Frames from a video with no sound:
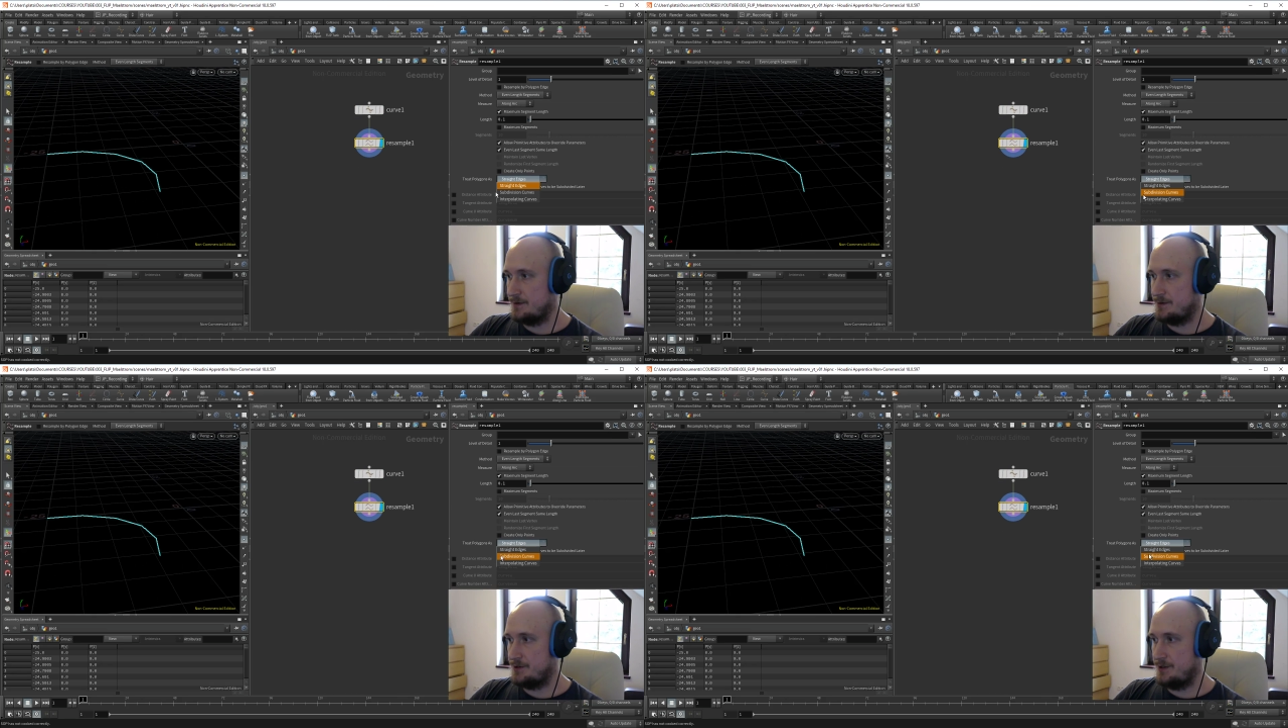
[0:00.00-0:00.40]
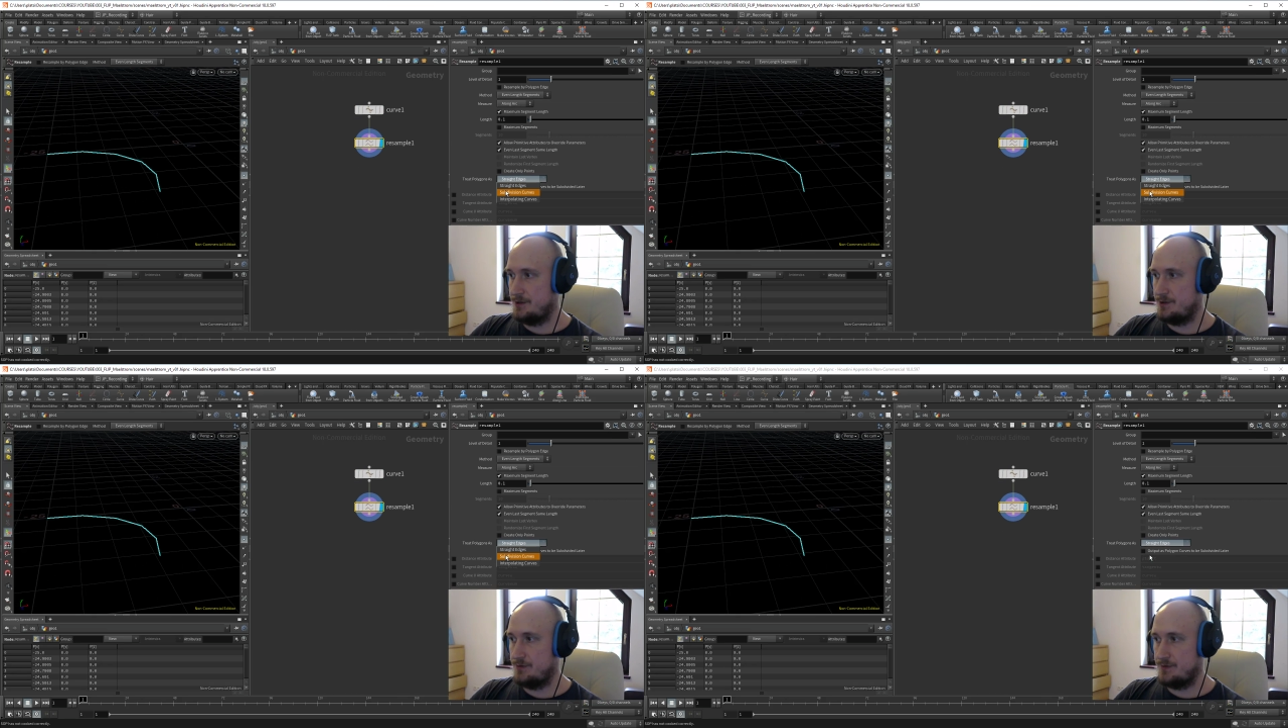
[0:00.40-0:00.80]

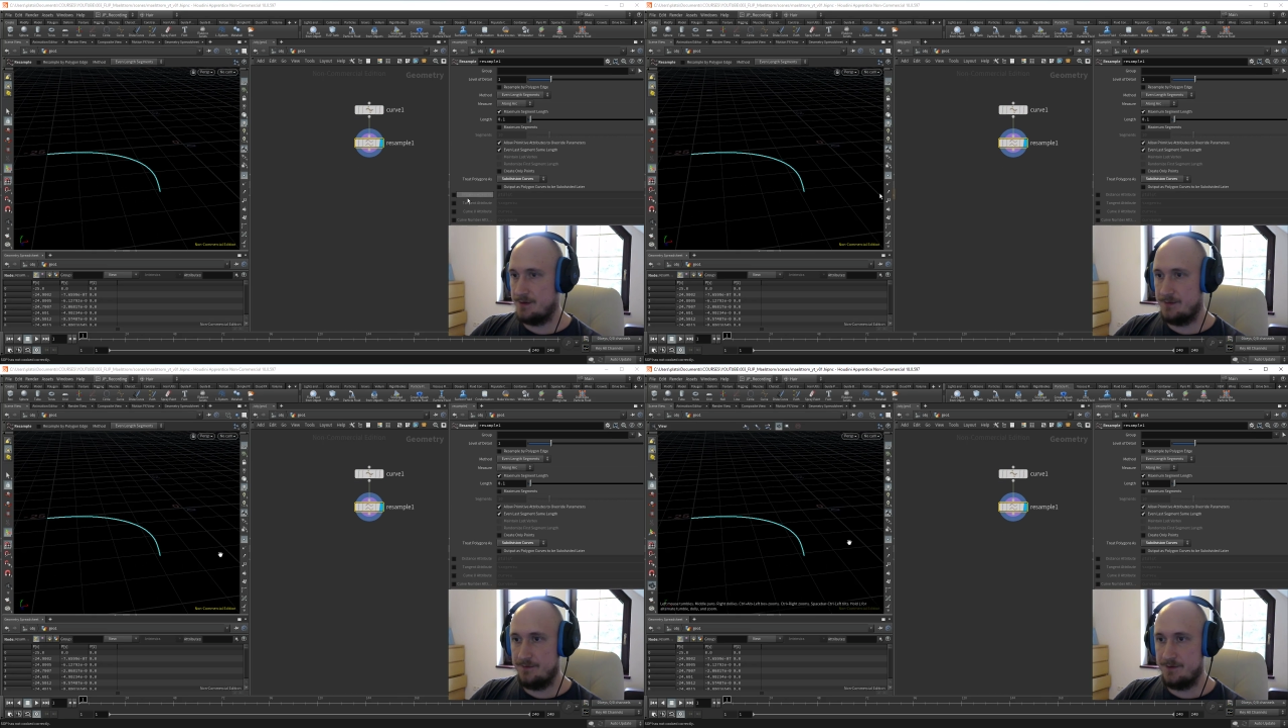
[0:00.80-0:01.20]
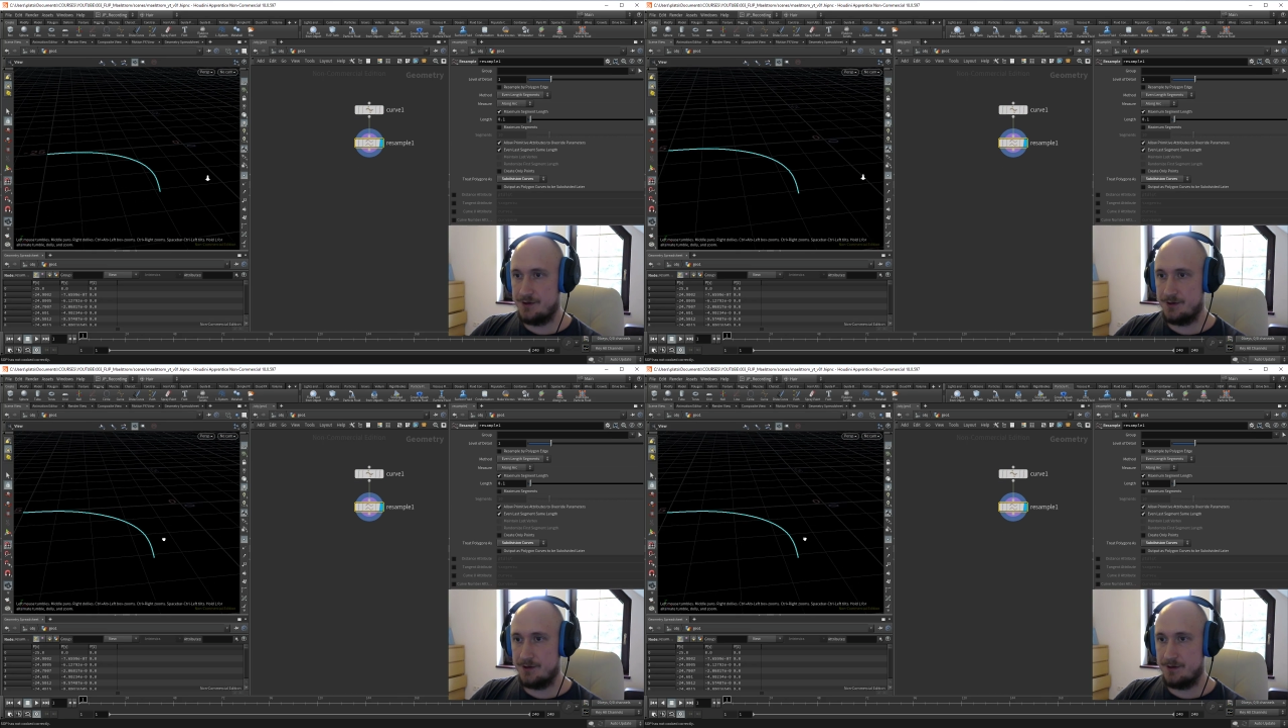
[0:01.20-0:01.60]
Change to
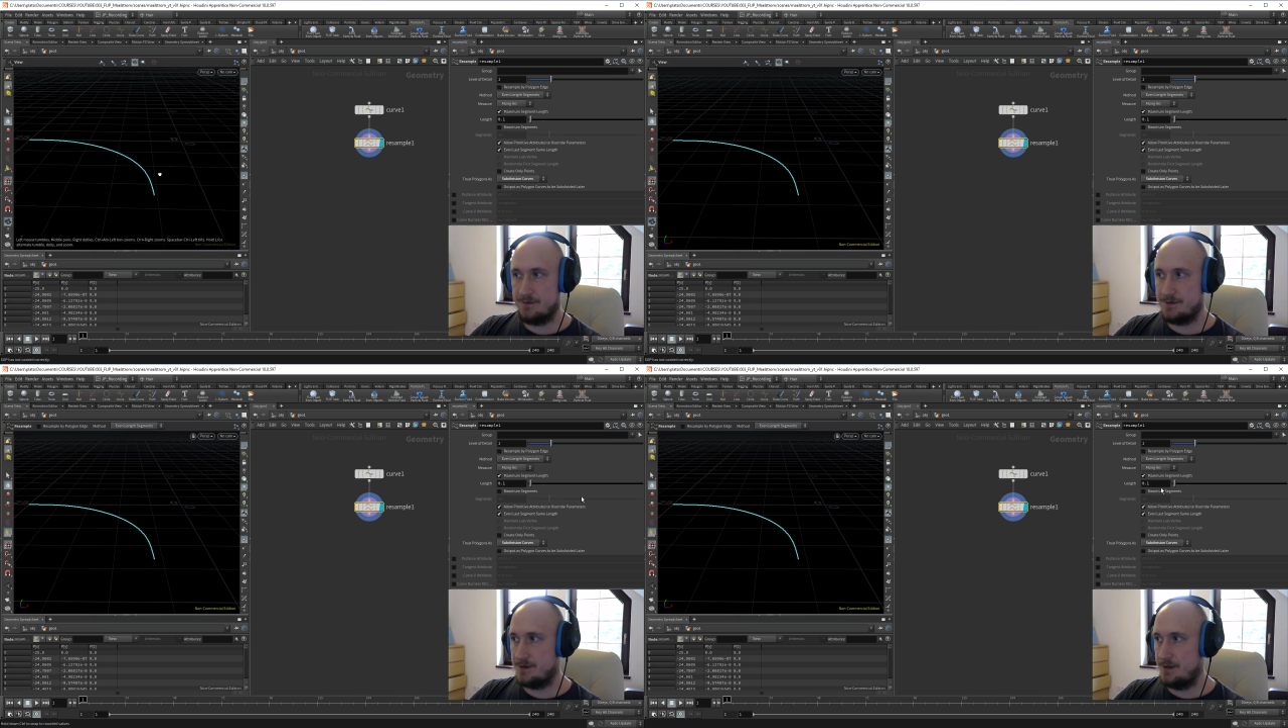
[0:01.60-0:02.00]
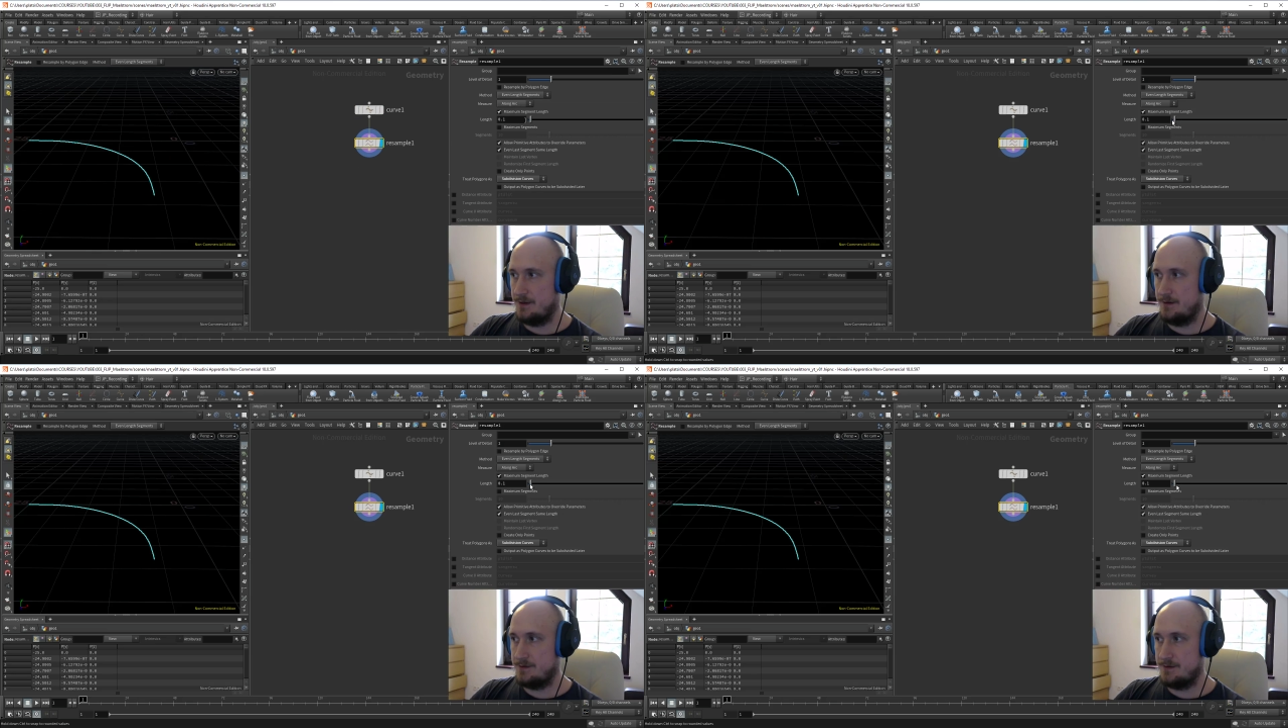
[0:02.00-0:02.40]
subdivision curves,
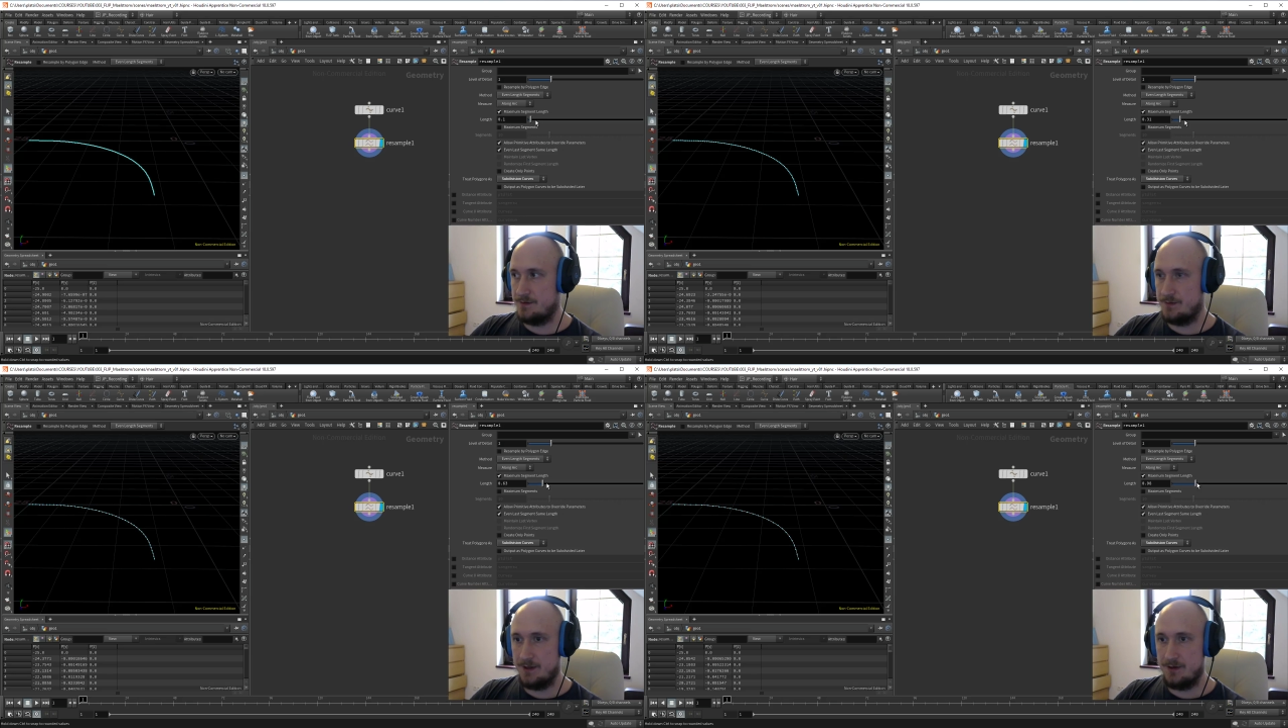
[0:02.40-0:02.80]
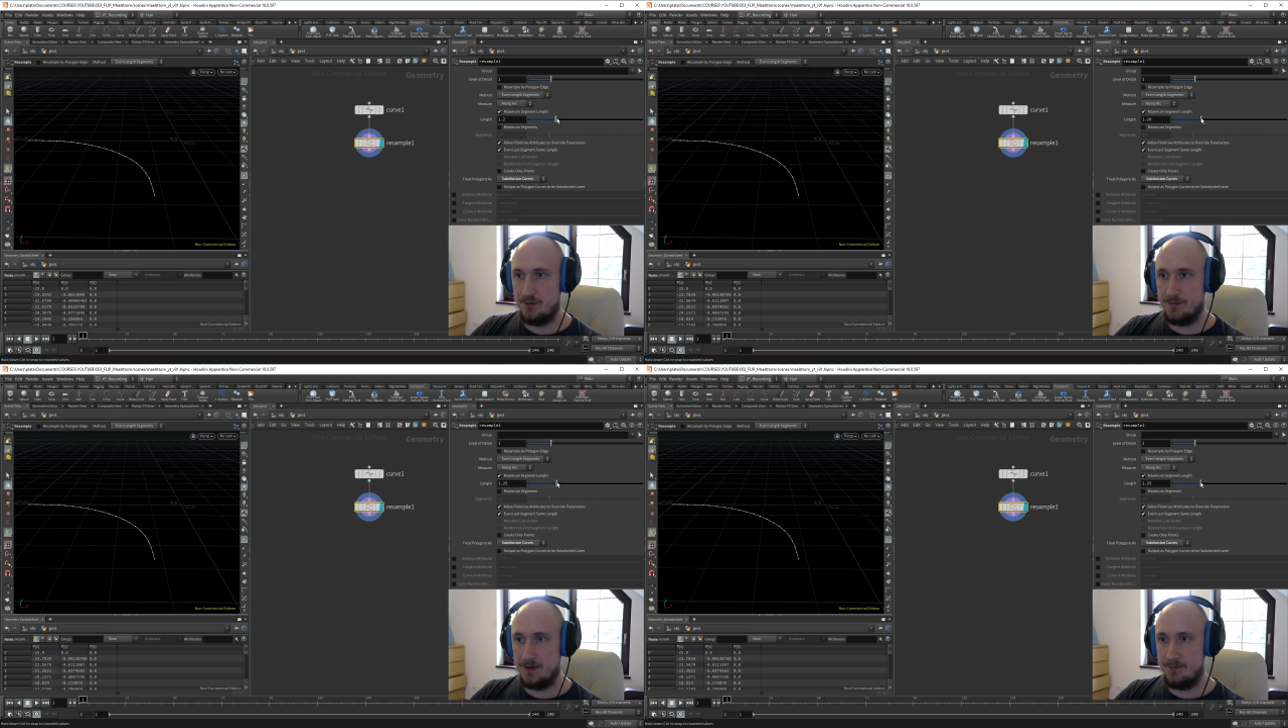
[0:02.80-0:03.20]
and this is way too
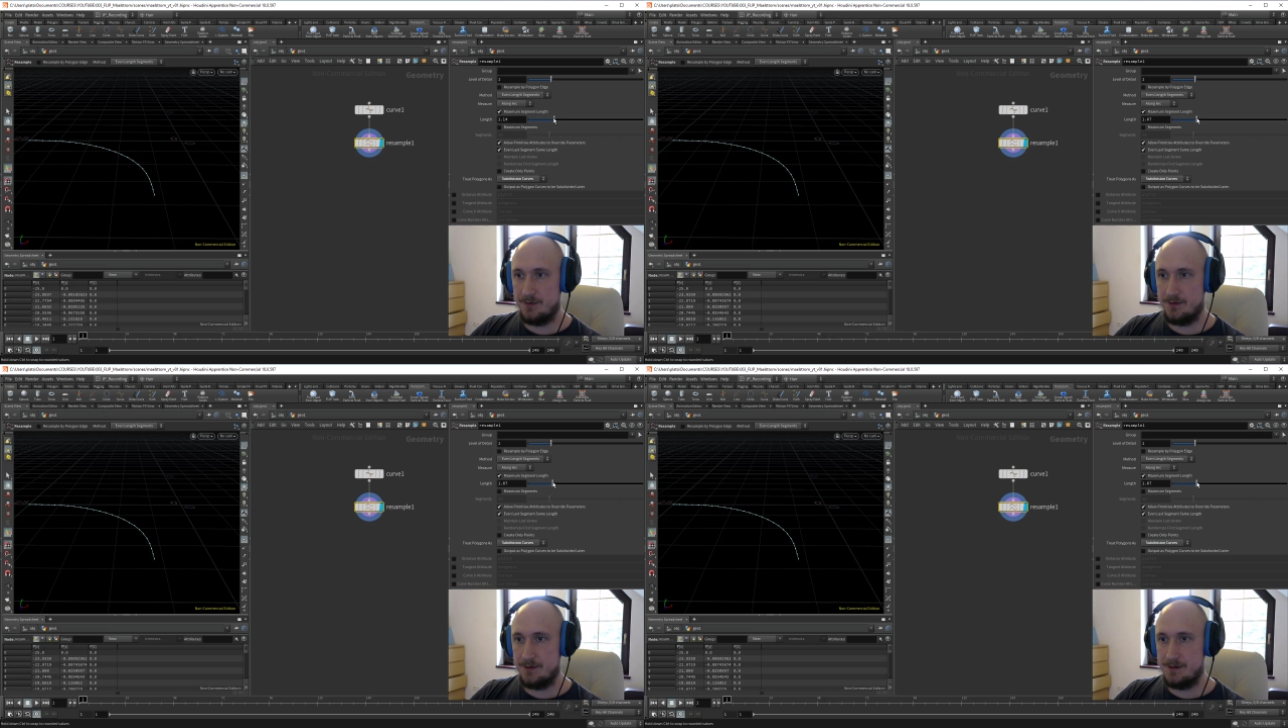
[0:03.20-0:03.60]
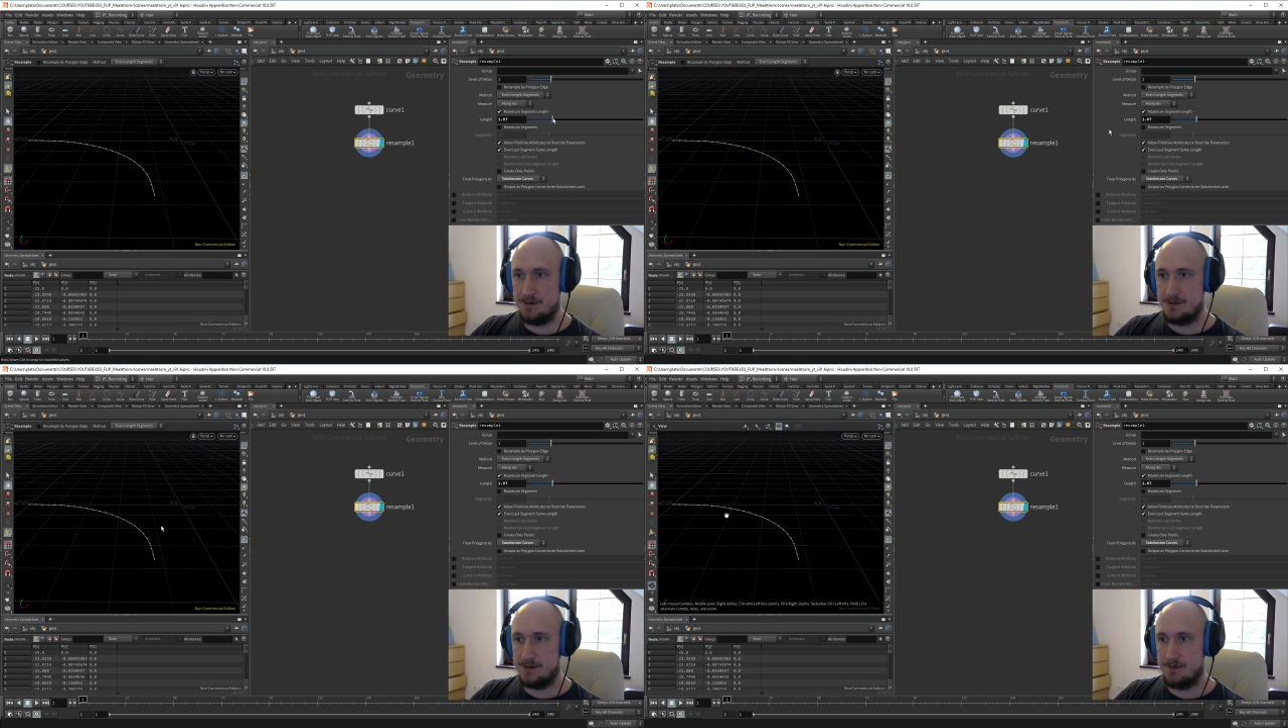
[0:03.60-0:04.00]
many
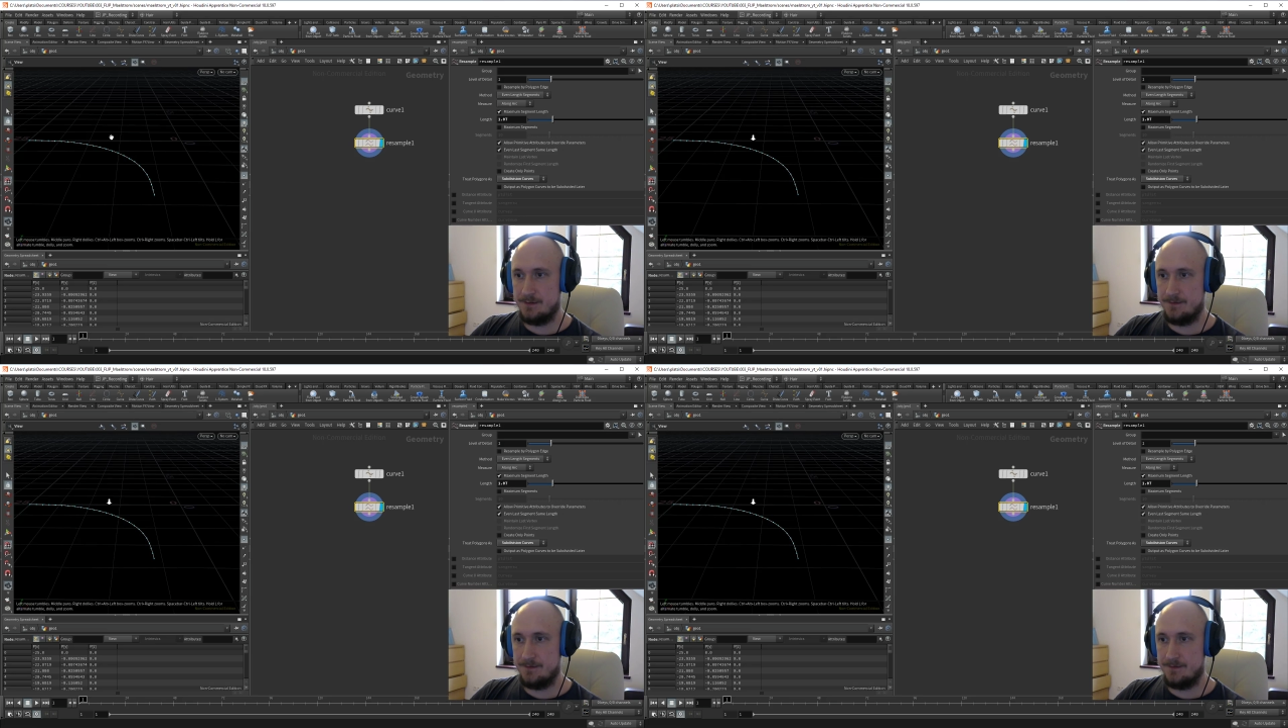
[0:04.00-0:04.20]
points.